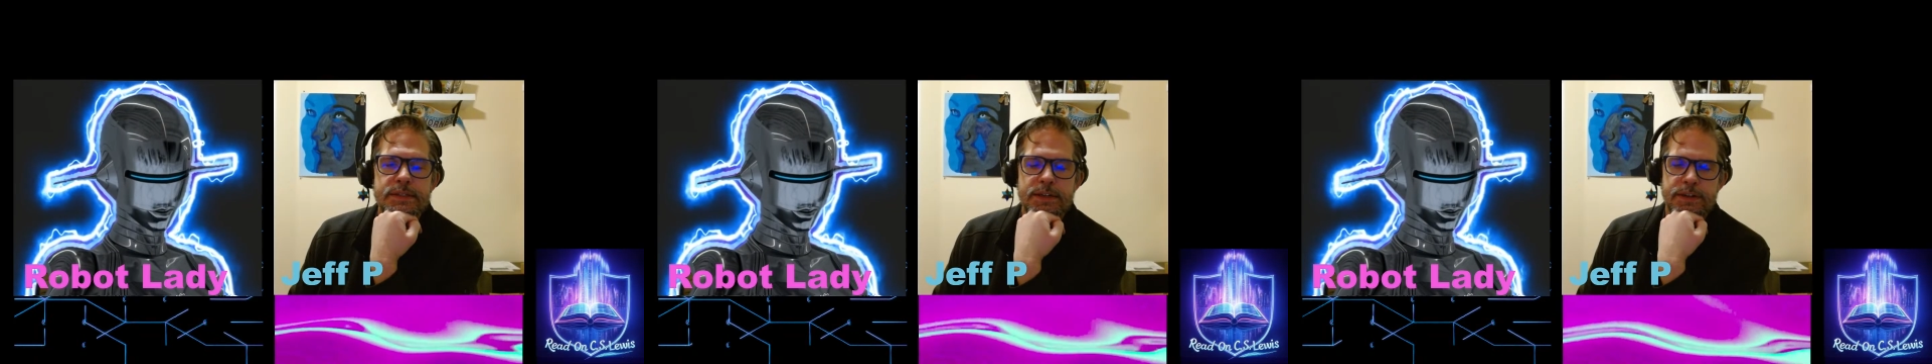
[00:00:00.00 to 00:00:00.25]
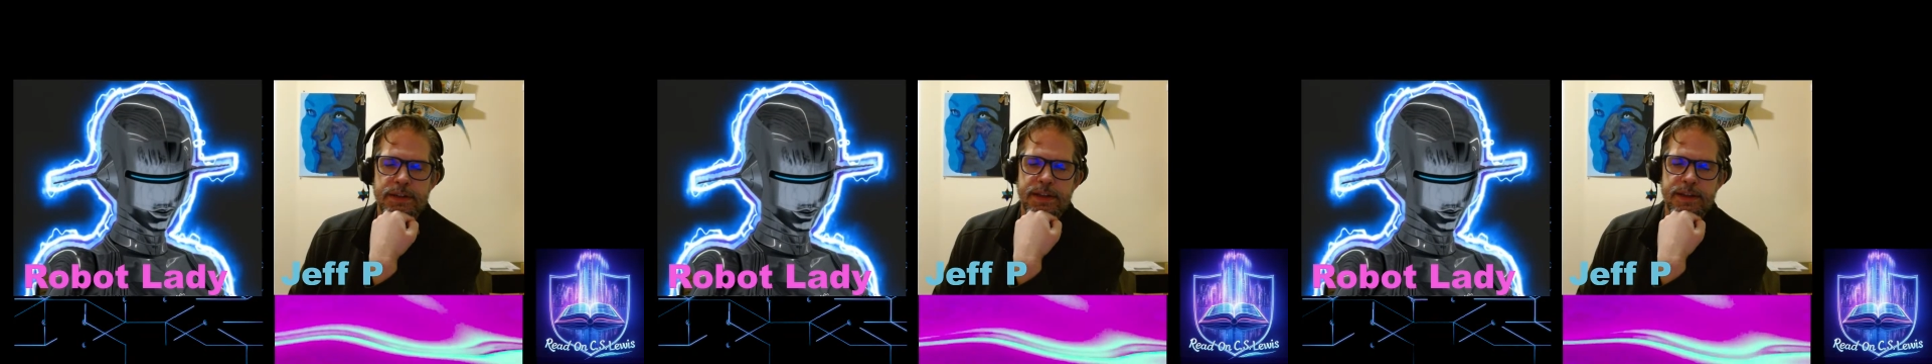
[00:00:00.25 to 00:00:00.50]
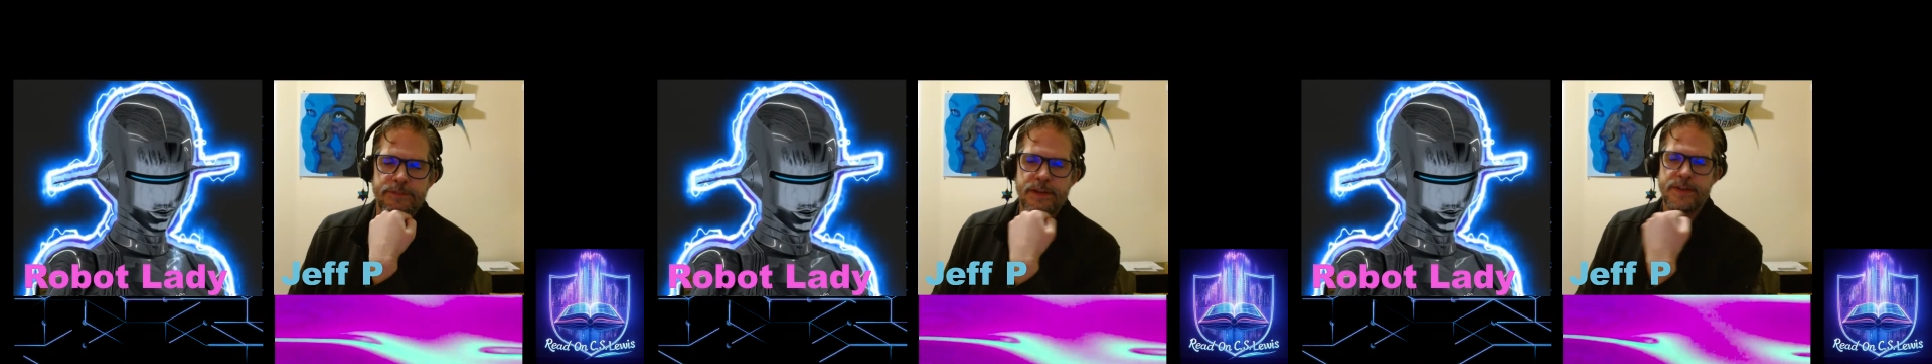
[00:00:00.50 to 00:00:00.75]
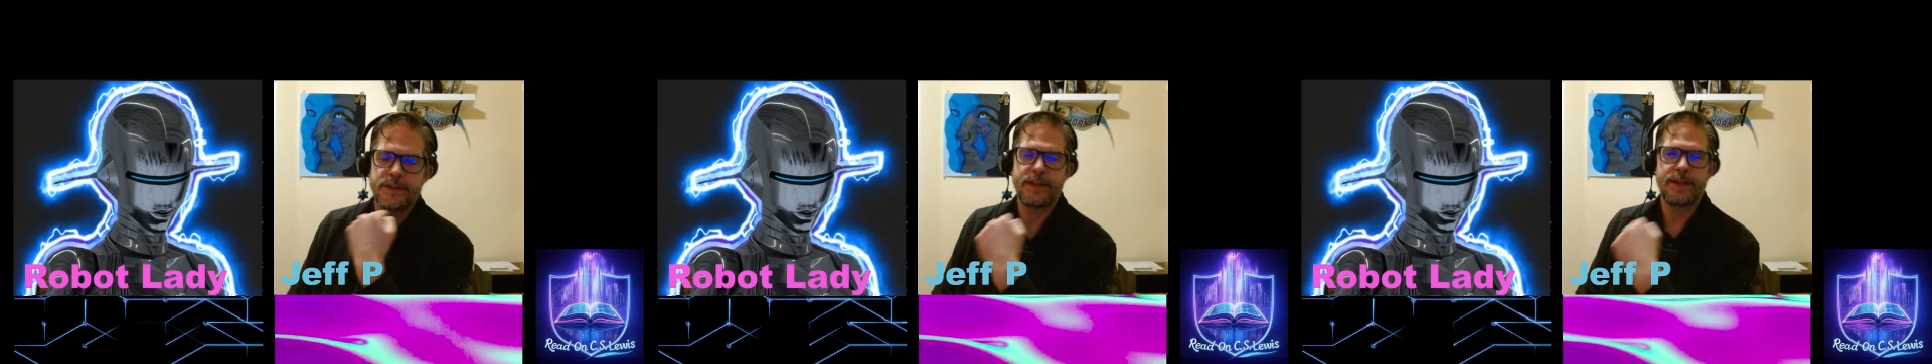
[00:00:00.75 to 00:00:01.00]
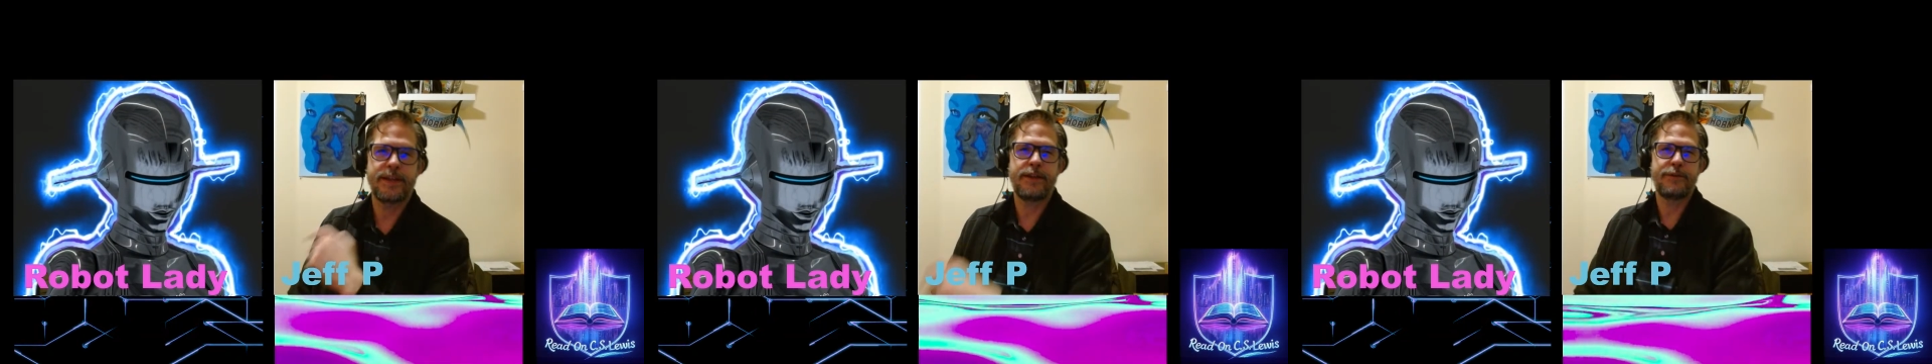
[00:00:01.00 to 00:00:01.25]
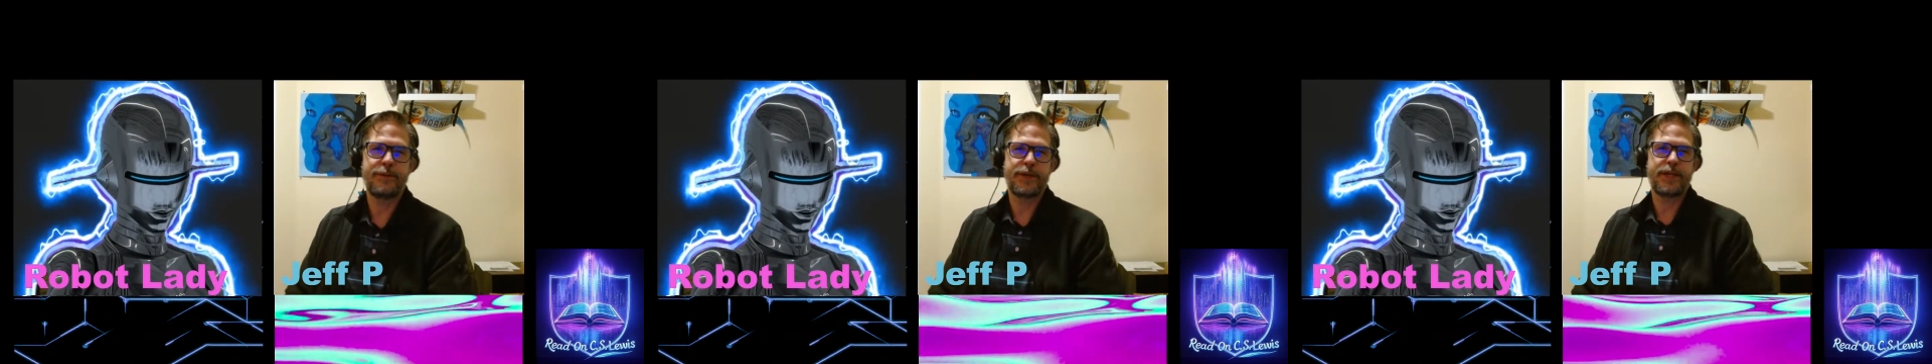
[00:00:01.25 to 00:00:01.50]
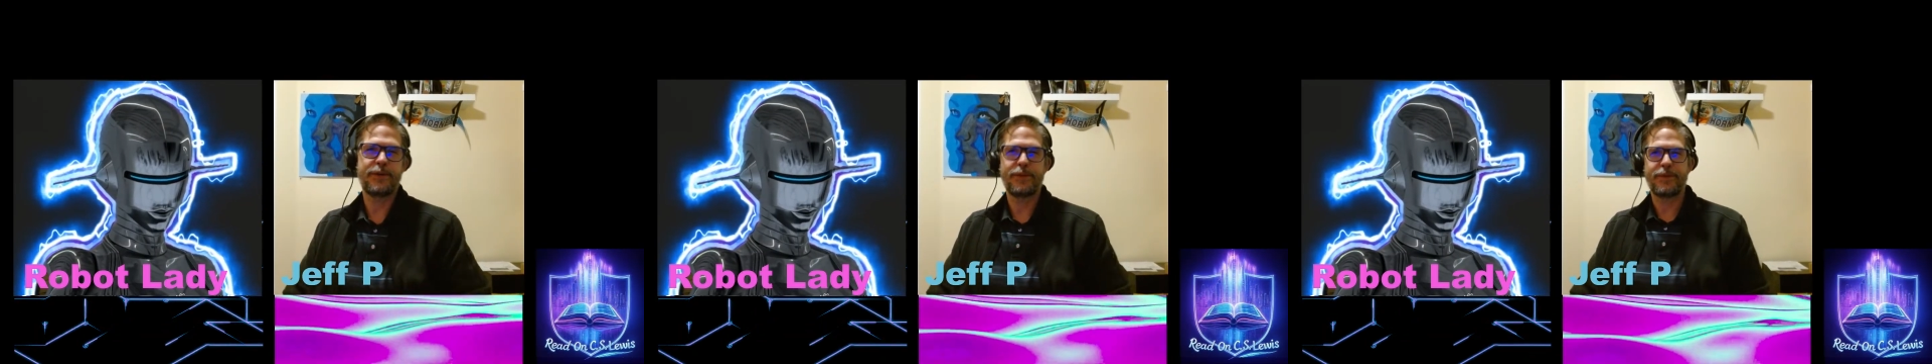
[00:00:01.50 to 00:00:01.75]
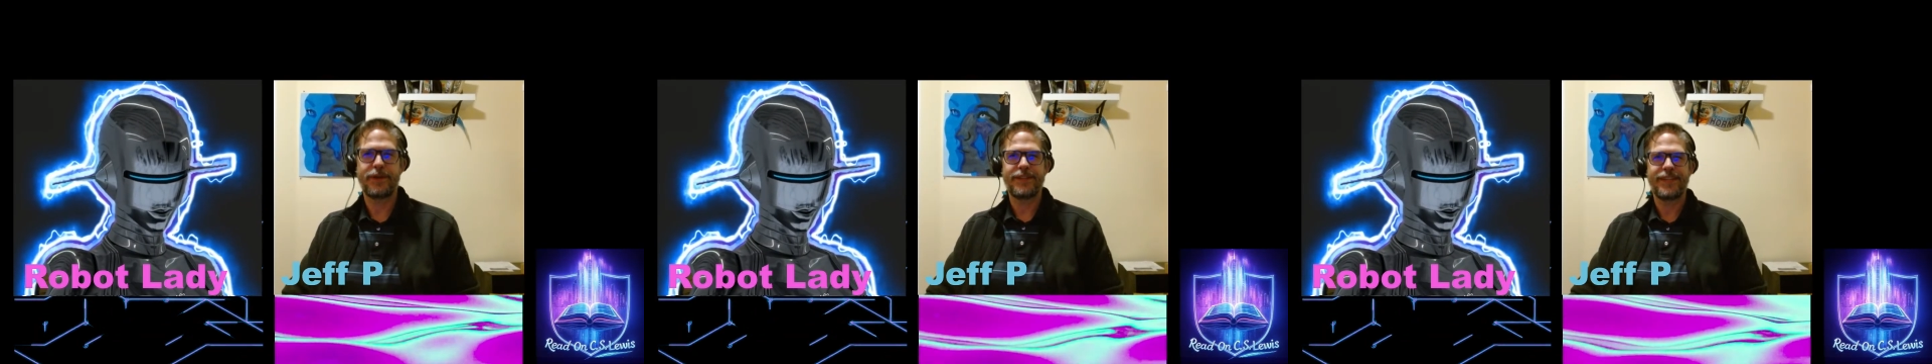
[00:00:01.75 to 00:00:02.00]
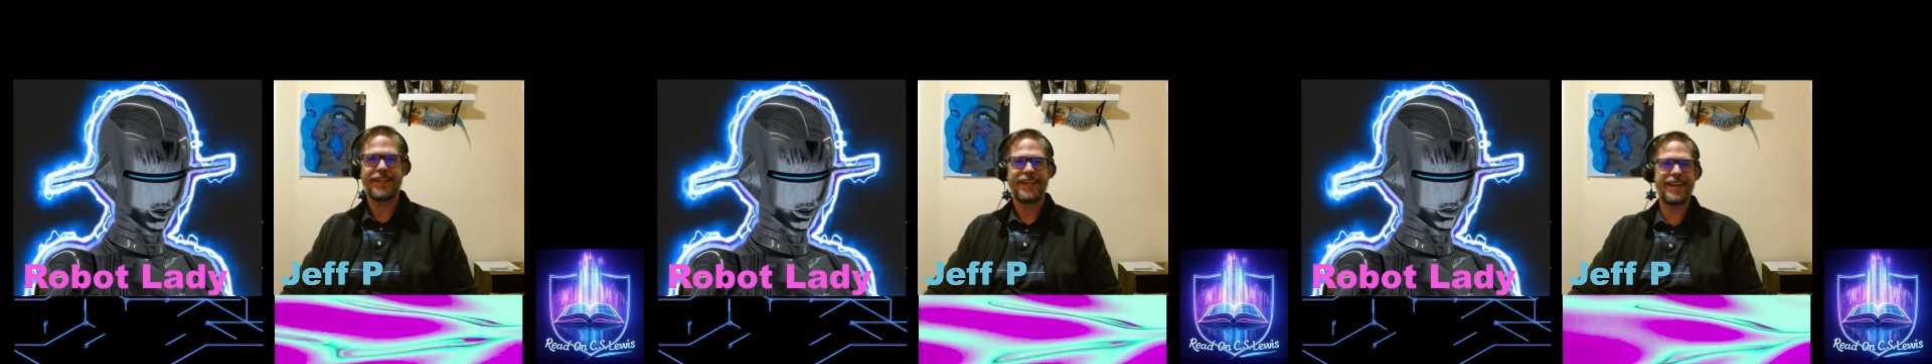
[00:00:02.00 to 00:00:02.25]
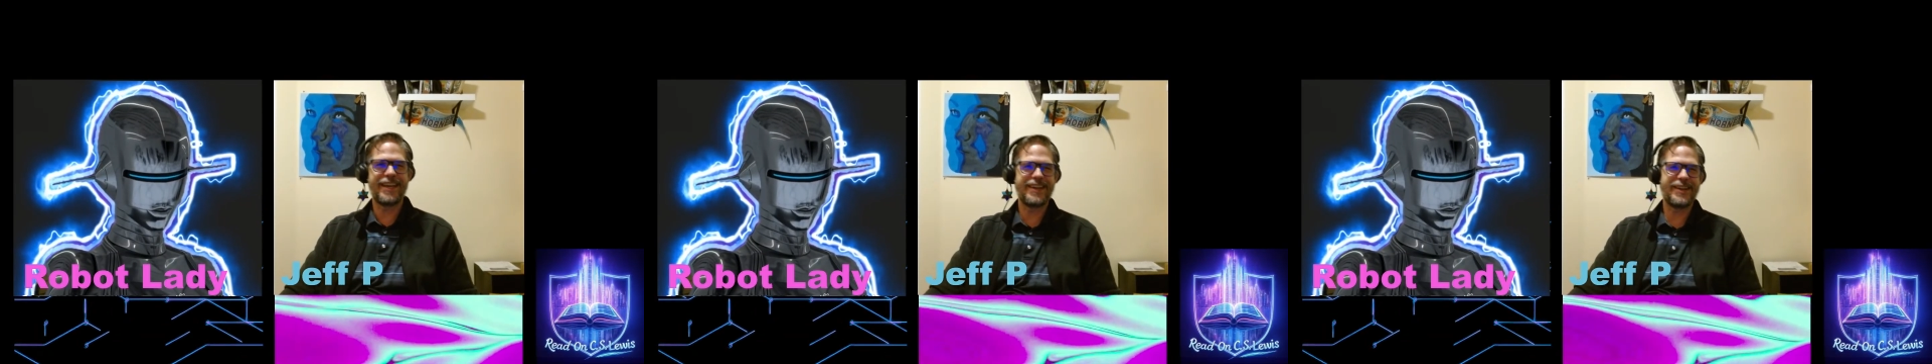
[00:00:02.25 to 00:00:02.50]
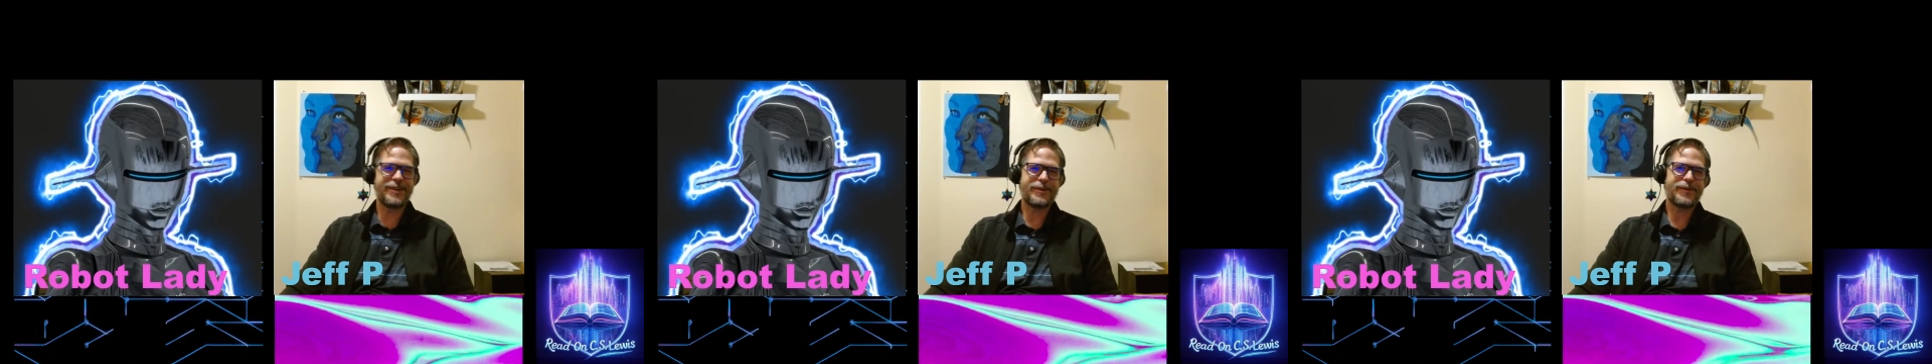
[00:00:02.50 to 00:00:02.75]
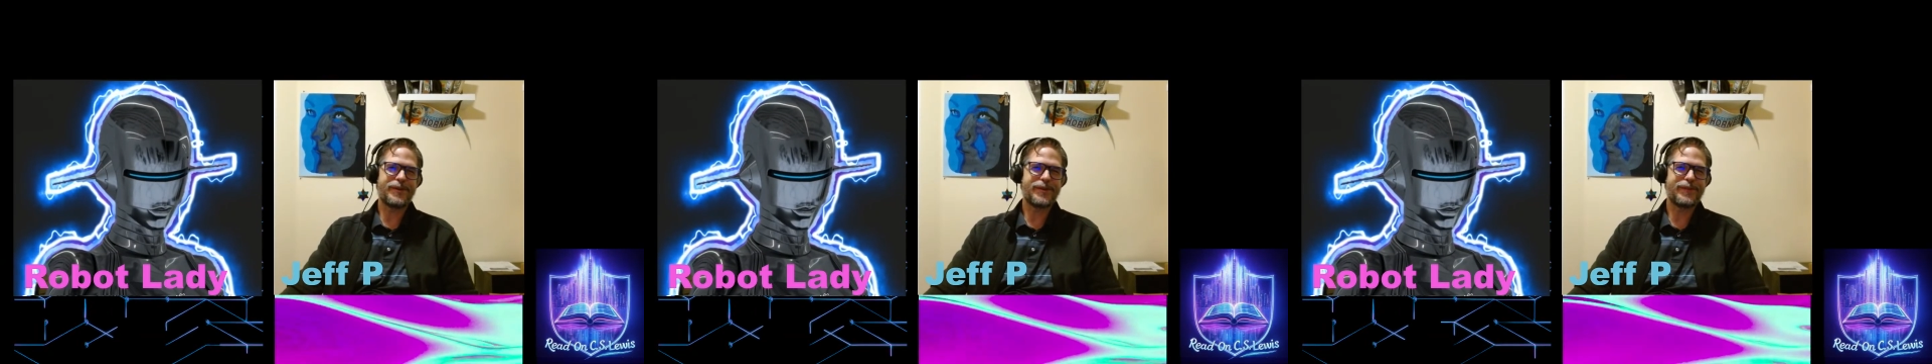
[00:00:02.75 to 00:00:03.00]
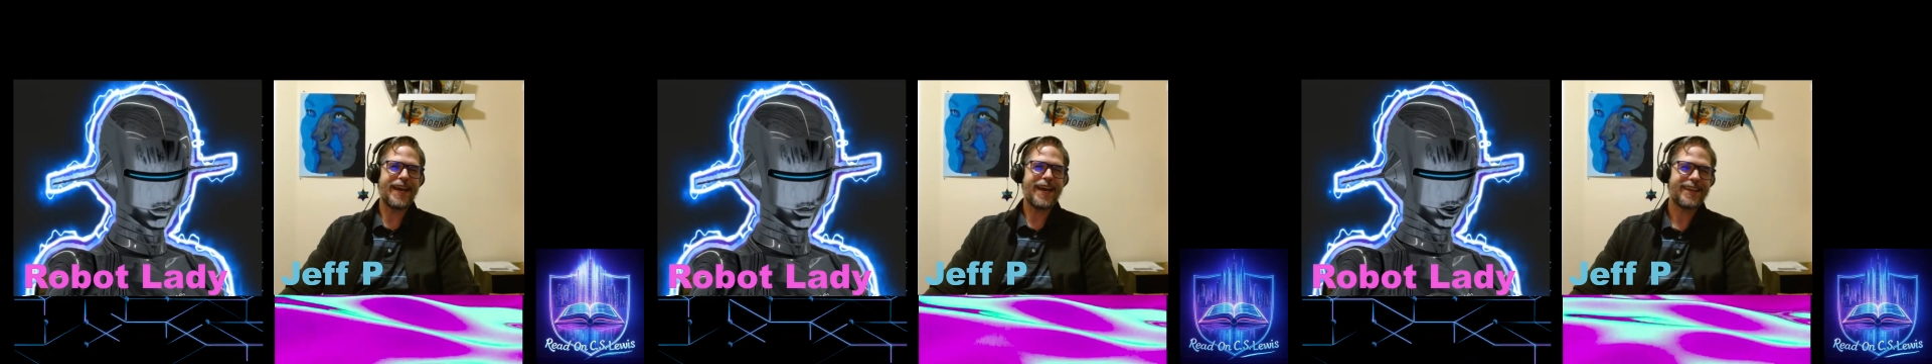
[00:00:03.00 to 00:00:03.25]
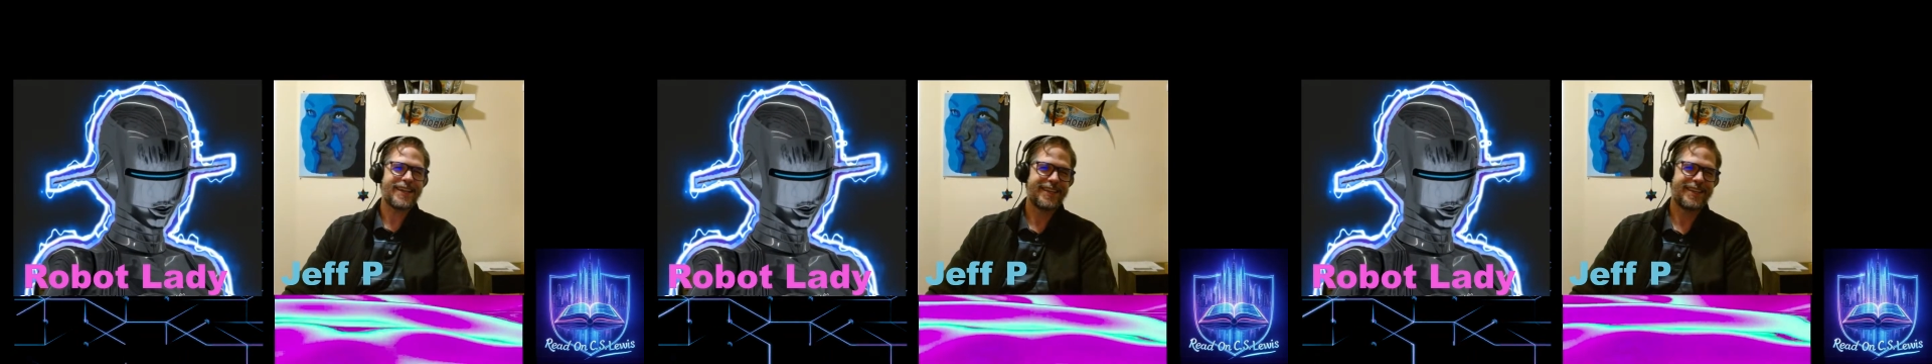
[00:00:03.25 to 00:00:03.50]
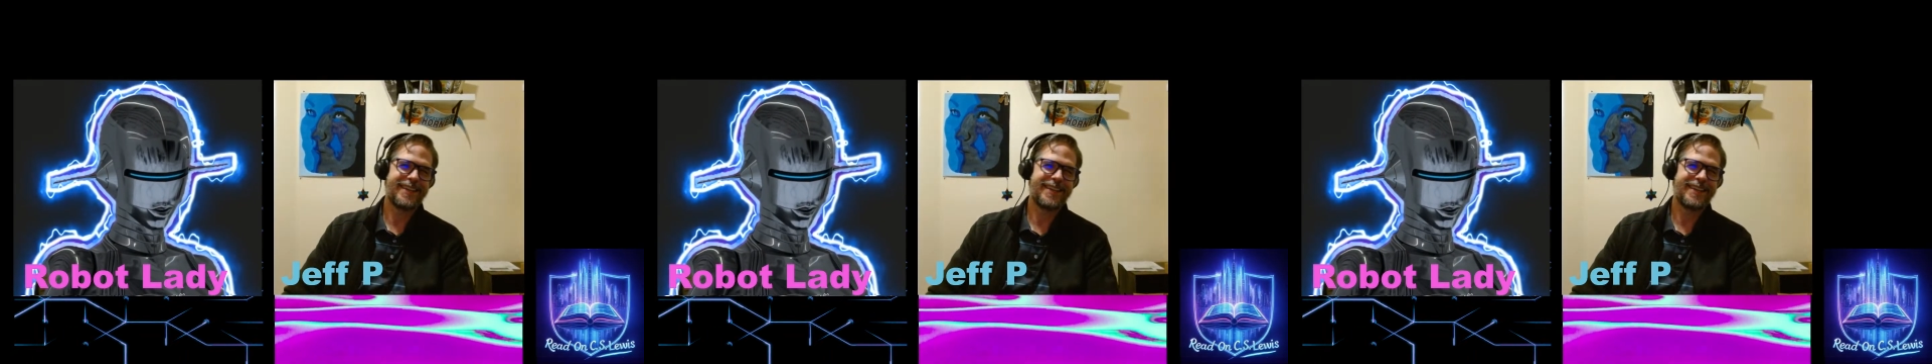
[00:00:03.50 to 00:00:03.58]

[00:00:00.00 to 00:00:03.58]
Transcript: All right, I found it. I got it working, Robot Lady. We're back.